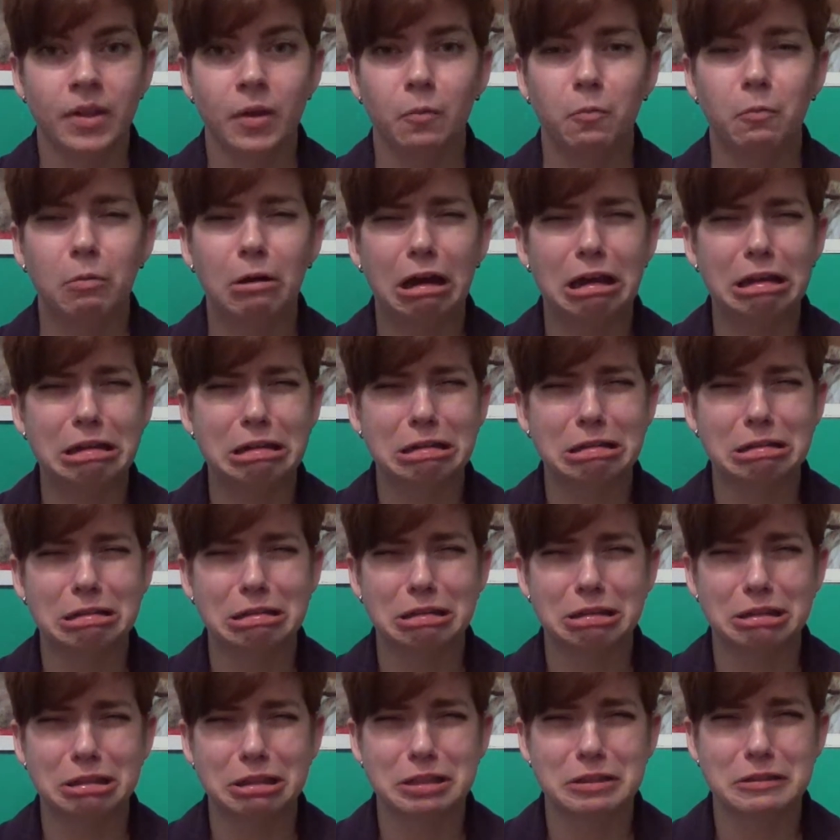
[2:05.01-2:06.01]
Why did
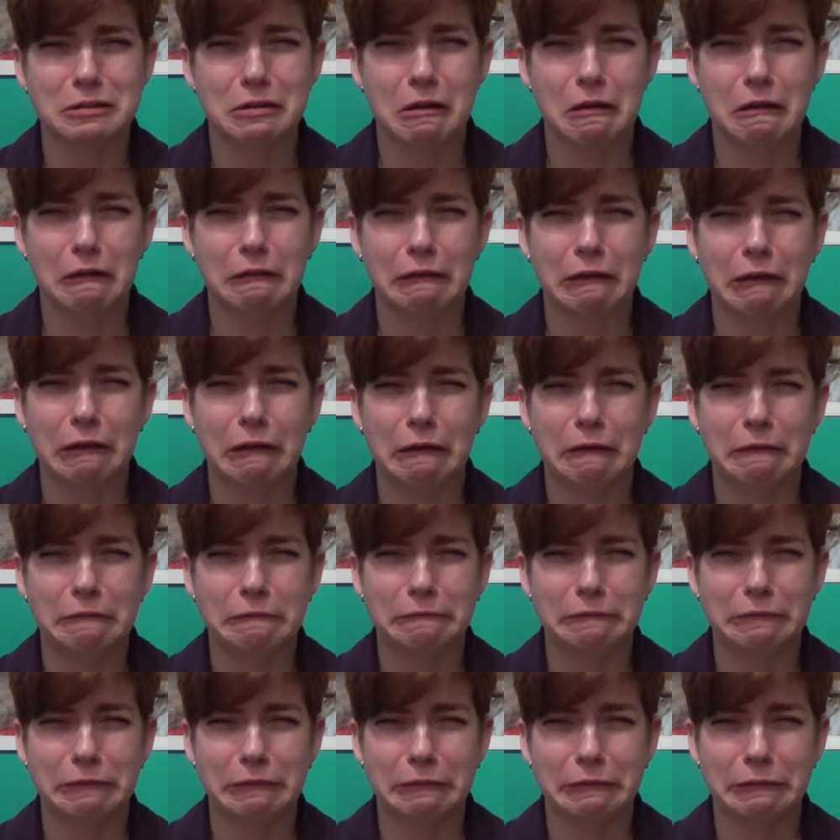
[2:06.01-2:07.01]
the dog have
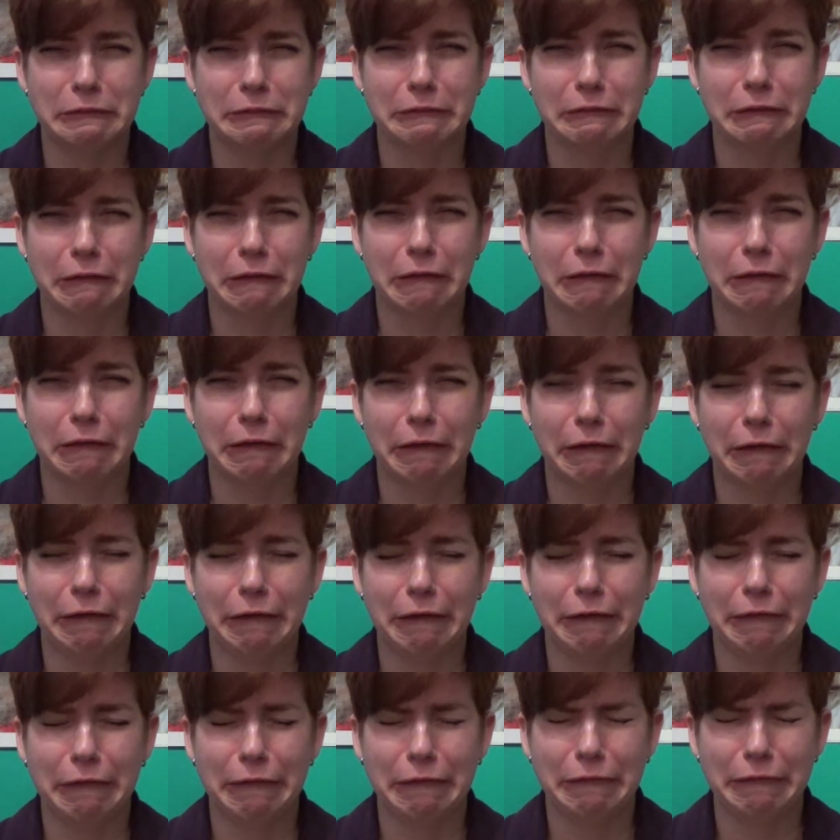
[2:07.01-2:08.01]
to
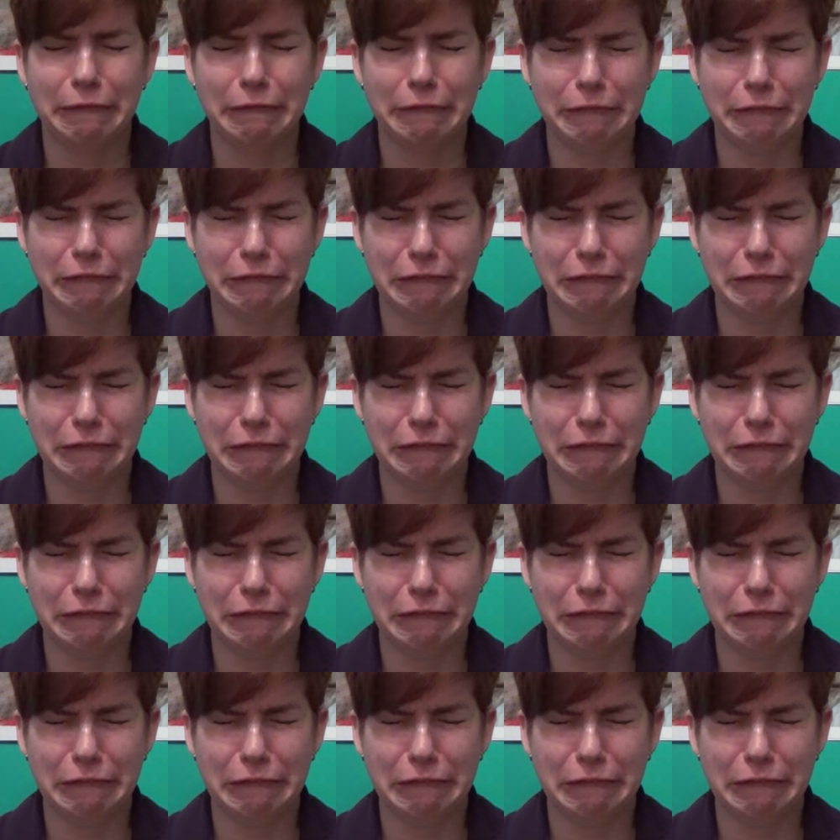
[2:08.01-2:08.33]
die?